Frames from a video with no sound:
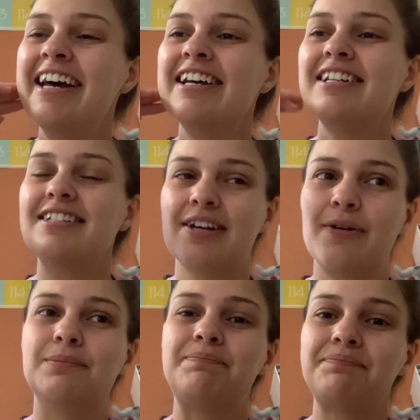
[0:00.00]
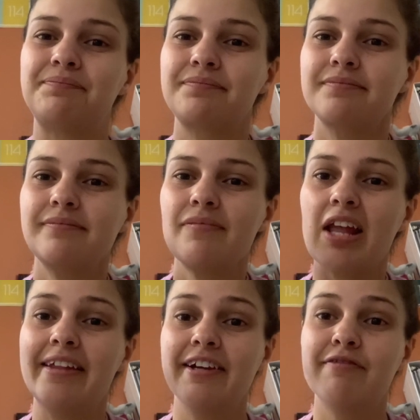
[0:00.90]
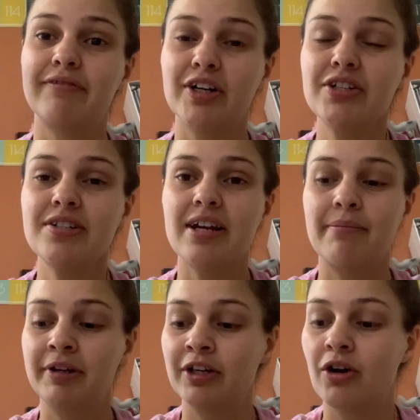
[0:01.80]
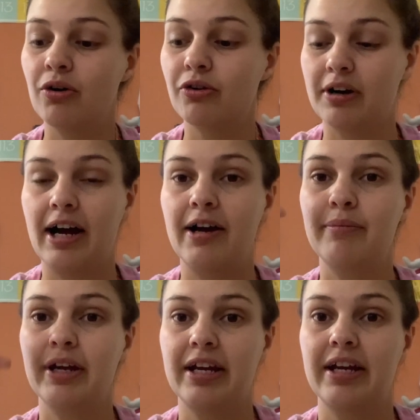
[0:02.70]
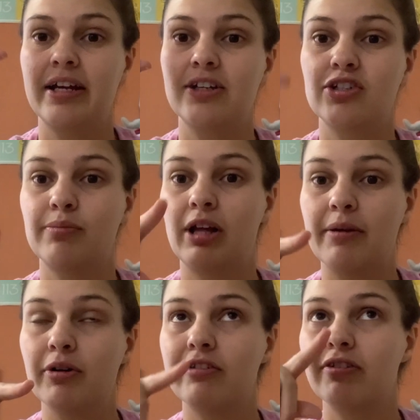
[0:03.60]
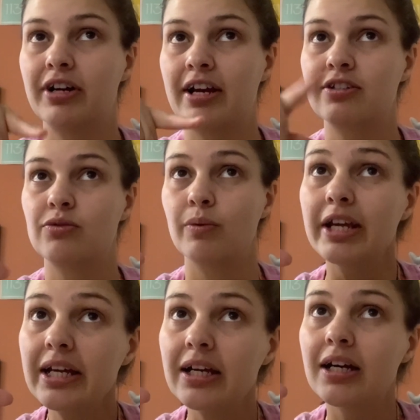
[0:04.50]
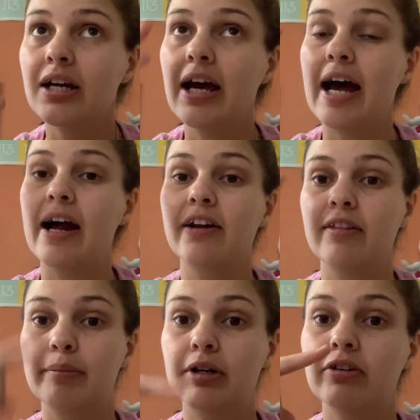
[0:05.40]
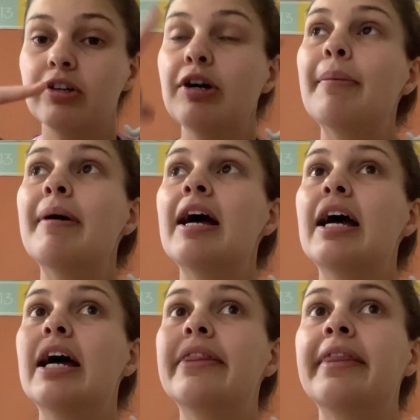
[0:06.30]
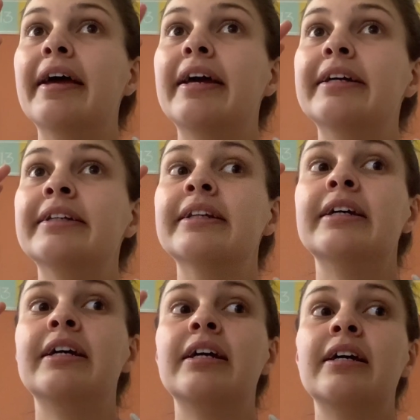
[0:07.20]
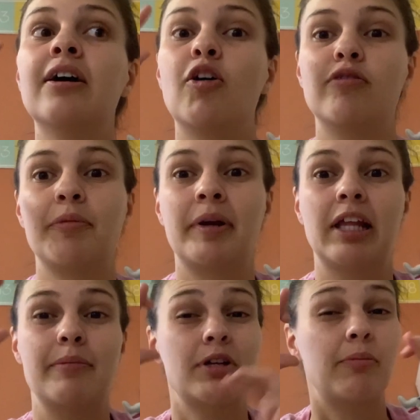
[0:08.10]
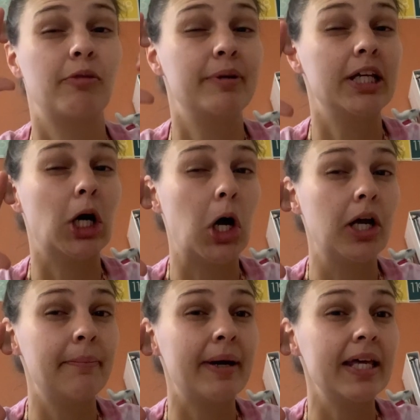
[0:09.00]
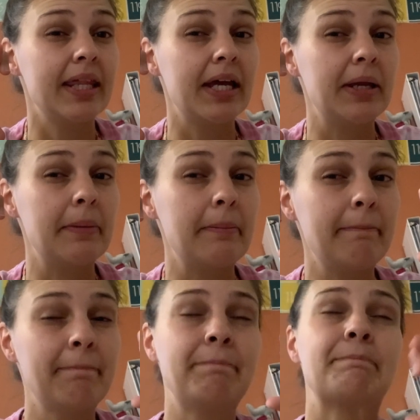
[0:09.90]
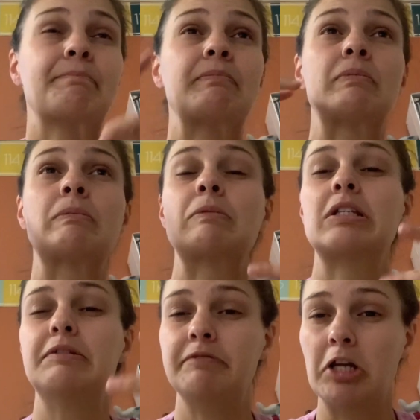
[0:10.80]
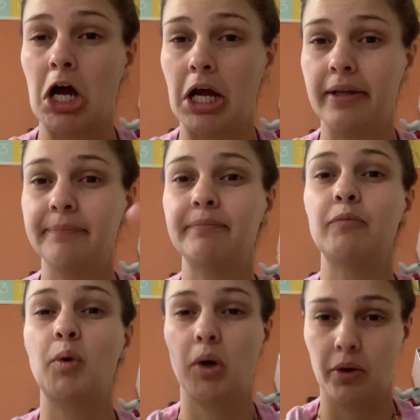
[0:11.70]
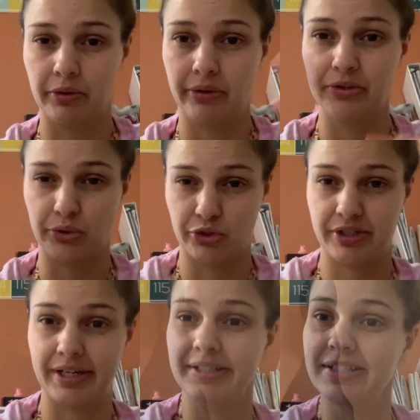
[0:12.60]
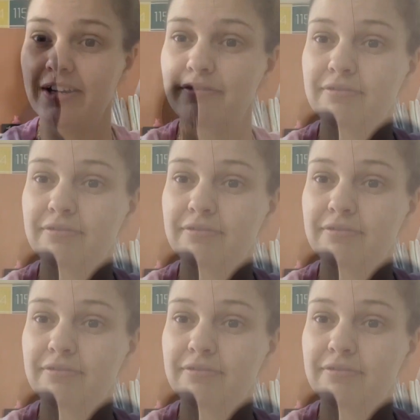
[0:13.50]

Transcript: So I think first I'm gonna go grab a triple-I book for next week out of the book room, and then hopefully my laptop will be on by then. If not, we'll go through the social studies stuff.